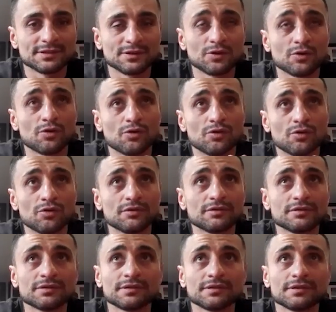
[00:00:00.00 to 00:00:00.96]
go
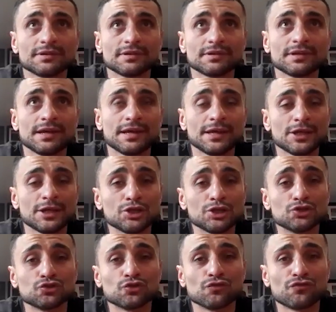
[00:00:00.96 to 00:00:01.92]
and
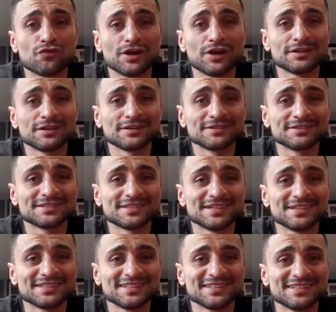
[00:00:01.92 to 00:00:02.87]
enjoy fight,
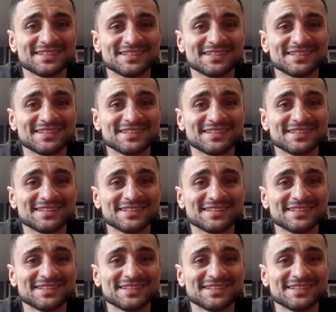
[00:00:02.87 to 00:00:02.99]
understand?